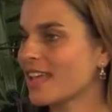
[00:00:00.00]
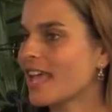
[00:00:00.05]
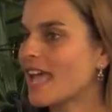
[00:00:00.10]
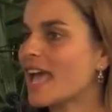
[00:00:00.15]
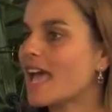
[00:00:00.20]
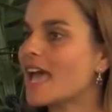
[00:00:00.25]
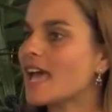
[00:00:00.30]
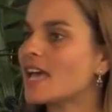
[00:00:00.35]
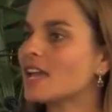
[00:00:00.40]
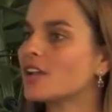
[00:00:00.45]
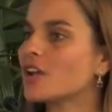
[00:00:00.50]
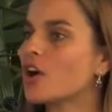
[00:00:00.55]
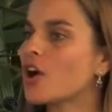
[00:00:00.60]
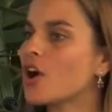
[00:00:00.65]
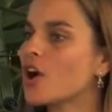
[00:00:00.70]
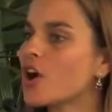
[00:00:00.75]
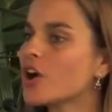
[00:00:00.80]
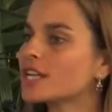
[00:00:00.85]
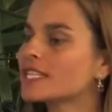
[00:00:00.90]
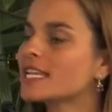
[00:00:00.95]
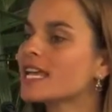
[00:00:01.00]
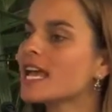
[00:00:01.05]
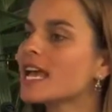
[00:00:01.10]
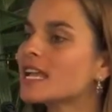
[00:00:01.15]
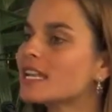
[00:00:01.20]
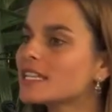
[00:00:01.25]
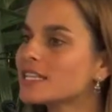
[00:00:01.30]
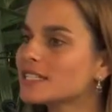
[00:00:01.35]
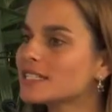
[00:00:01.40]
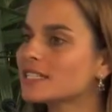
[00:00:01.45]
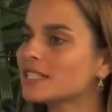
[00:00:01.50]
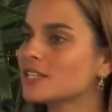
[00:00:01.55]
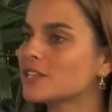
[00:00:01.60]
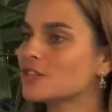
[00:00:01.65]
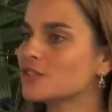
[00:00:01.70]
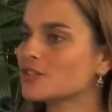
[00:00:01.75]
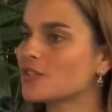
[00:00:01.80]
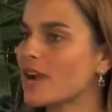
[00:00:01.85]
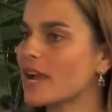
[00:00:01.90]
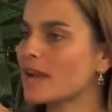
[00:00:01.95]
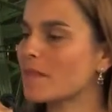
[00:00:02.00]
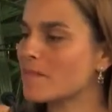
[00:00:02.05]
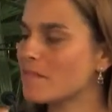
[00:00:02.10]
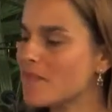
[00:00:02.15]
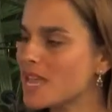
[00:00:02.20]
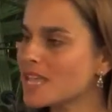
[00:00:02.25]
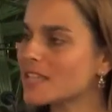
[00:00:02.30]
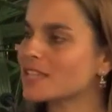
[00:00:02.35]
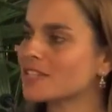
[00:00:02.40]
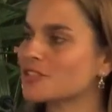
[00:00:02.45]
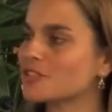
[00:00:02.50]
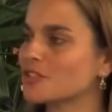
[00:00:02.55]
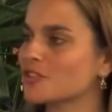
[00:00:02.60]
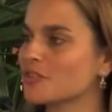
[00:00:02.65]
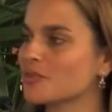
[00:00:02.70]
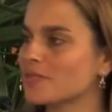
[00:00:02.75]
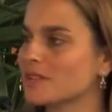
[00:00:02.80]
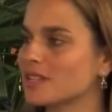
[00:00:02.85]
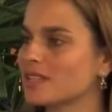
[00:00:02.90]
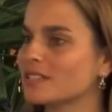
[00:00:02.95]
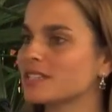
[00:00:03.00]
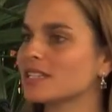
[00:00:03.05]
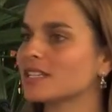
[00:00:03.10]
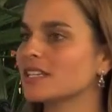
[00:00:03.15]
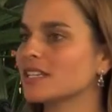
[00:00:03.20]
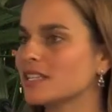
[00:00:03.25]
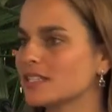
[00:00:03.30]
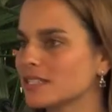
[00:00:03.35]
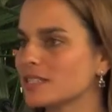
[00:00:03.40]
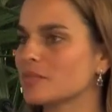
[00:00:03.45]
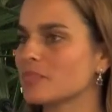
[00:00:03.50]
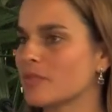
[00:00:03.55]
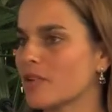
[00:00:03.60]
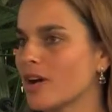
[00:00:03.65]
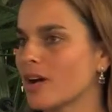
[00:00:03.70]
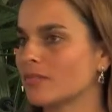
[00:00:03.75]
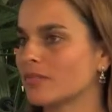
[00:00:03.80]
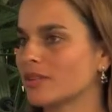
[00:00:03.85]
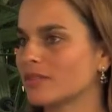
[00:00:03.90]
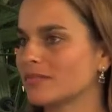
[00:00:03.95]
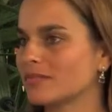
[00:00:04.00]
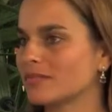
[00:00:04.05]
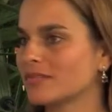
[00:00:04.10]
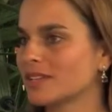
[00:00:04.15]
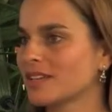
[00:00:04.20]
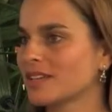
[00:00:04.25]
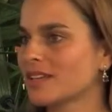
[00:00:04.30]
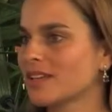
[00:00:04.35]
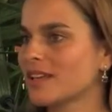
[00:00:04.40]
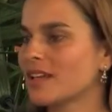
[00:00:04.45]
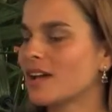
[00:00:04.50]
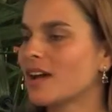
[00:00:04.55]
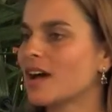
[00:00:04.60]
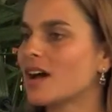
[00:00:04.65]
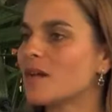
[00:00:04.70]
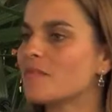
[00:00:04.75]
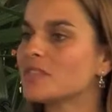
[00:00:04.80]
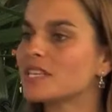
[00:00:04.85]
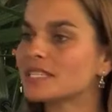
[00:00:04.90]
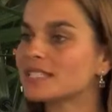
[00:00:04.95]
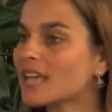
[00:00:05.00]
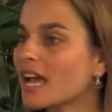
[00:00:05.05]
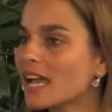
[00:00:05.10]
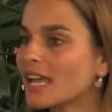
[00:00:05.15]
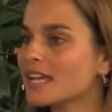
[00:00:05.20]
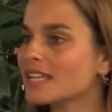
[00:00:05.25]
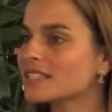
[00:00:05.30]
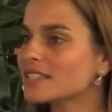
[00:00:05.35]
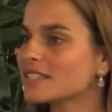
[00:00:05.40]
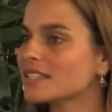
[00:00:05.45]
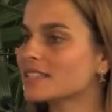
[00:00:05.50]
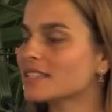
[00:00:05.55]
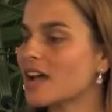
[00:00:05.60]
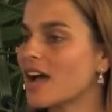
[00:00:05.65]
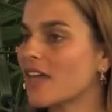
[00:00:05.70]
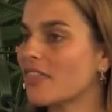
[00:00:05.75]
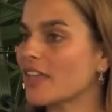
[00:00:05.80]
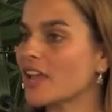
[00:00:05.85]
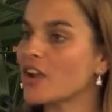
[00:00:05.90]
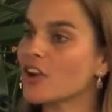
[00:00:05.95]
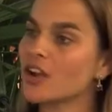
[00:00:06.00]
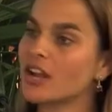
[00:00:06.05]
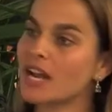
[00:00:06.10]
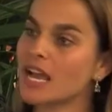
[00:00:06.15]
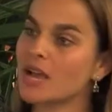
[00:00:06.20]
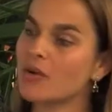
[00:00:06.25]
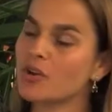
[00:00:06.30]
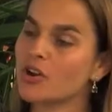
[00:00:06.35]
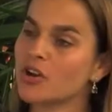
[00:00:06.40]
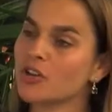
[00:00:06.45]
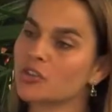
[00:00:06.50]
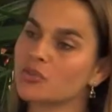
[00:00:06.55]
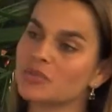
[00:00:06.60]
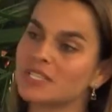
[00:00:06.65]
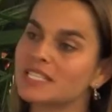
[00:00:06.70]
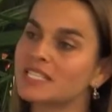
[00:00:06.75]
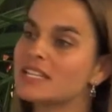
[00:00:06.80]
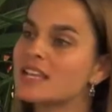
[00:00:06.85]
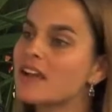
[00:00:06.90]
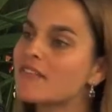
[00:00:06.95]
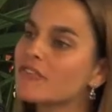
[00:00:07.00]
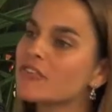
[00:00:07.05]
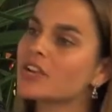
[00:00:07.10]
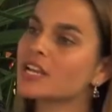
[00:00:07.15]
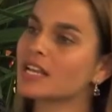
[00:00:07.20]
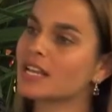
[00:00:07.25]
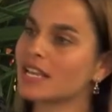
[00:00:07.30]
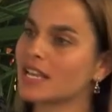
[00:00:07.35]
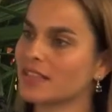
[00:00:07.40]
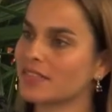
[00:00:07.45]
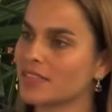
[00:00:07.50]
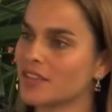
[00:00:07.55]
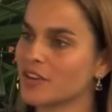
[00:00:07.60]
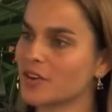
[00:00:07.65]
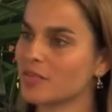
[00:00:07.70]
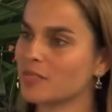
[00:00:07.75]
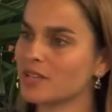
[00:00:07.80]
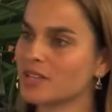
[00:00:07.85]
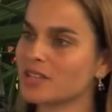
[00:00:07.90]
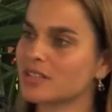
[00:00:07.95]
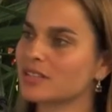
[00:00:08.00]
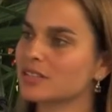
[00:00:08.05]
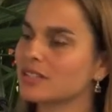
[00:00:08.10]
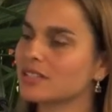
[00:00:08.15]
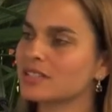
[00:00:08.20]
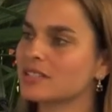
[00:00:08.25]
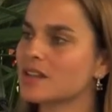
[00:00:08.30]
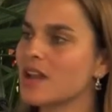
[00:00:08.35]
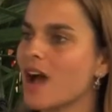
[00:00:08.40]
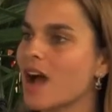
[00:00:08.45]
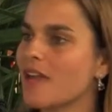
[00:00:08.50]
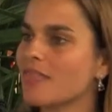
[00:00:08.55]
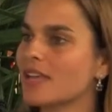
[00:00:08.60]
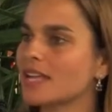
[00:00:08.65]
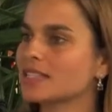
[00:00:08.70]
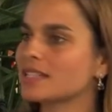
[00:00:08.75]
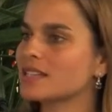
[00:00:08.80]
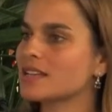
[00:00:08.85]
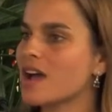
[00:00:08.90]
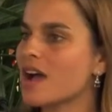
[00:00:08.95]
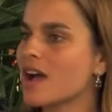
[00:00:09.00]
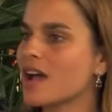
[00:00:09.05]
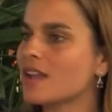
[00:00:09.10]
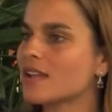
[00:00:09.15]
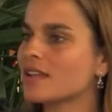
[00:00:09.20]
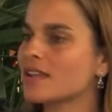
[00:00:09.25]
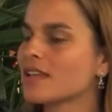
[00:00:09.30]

and our tendency to try to make it deterministic is the problem. Um, the science is not there, and I would argue it's never going to get there because it's not. That's not.